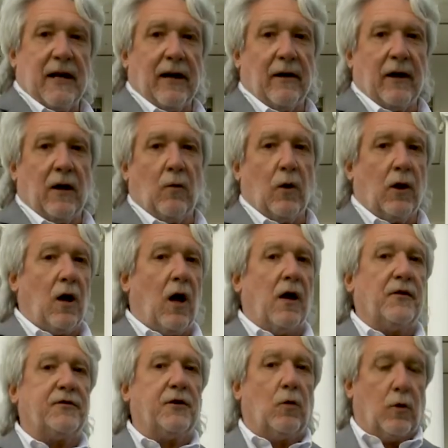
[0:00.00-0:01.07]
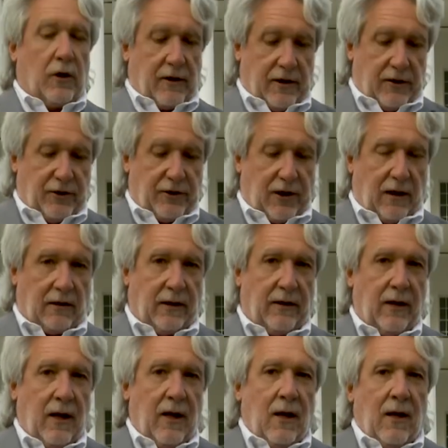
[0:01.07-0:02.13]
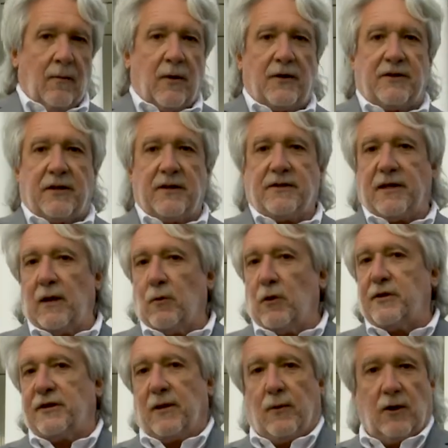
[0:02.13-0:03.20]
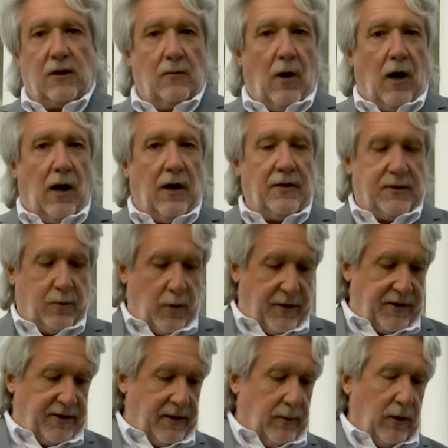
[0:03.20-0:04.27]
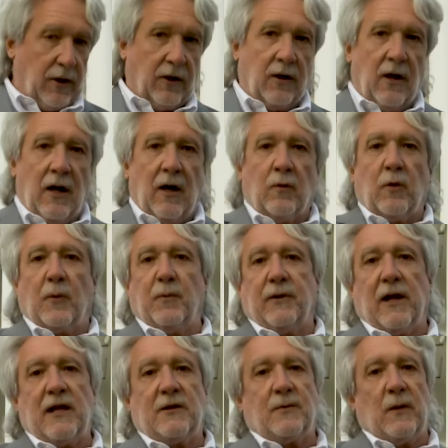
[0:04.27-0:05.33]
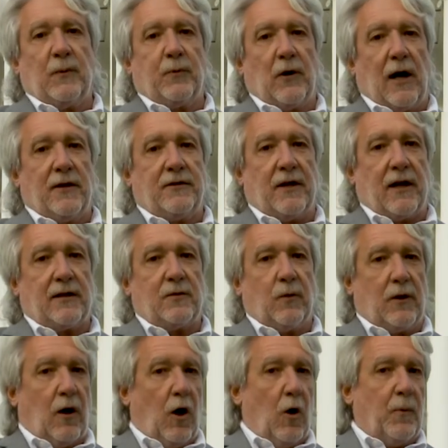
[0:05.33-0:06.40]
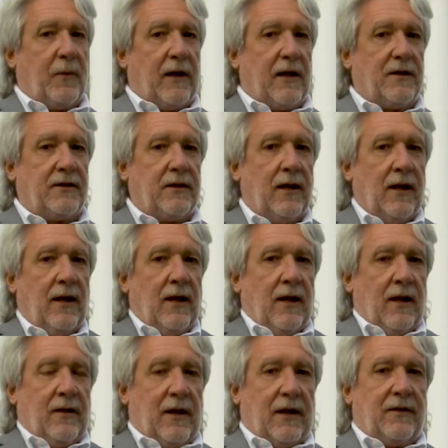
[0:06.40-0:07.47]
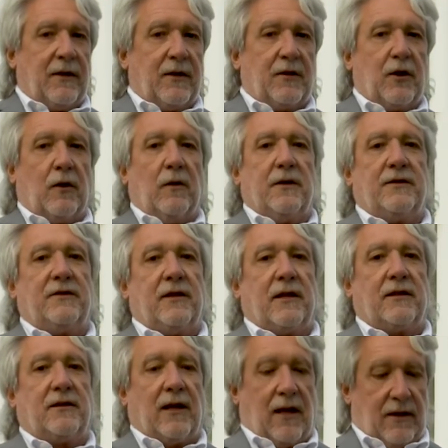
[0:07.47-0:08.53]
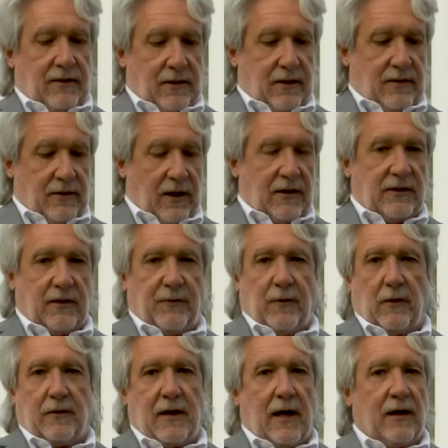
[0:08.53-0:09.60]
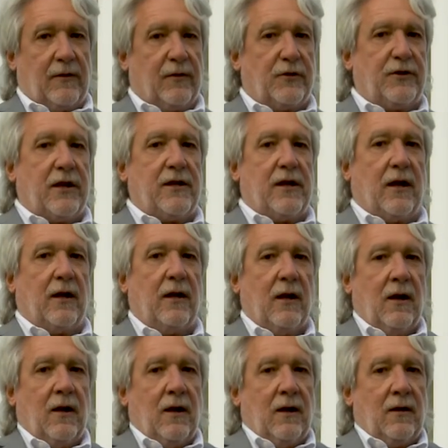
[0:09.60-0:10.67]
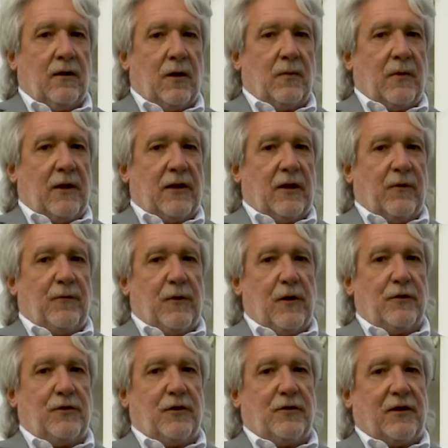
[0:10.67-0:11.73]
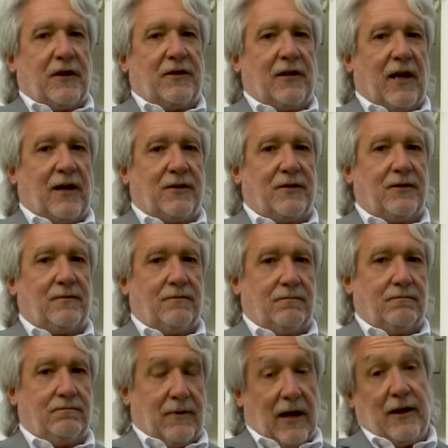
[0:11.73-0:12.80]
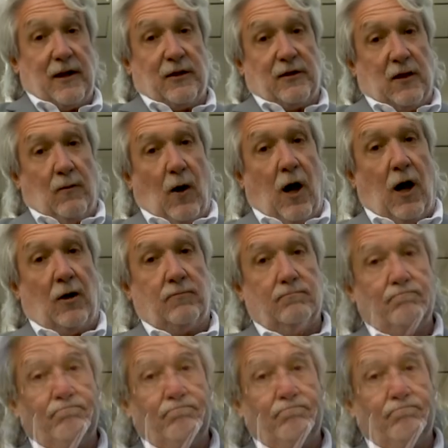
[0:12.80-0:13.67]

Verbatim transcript: area will also work in Charlotte, but since they were similar malls with similar replacement projects, well, the hope is that the current success in Chesterfield County, Virginia, could be the future success at Eastland Mall.